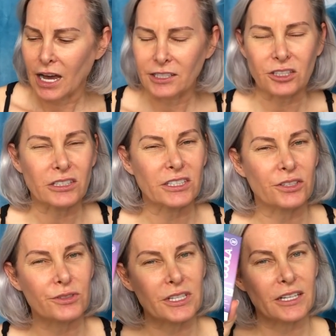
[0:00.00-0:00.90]
I started
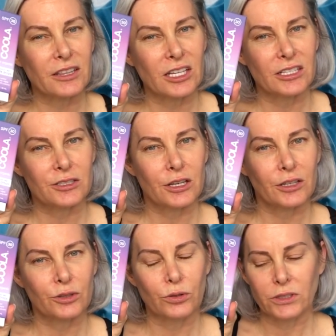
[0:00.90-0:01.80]
using these
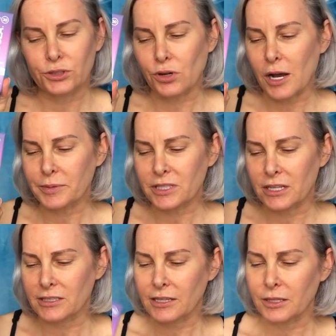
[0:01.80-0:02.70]
Coola drops.
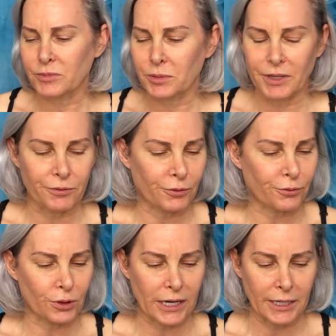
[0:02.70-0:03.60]
They sent them to me for
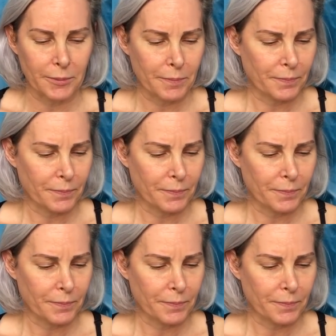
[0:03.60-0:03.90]
free.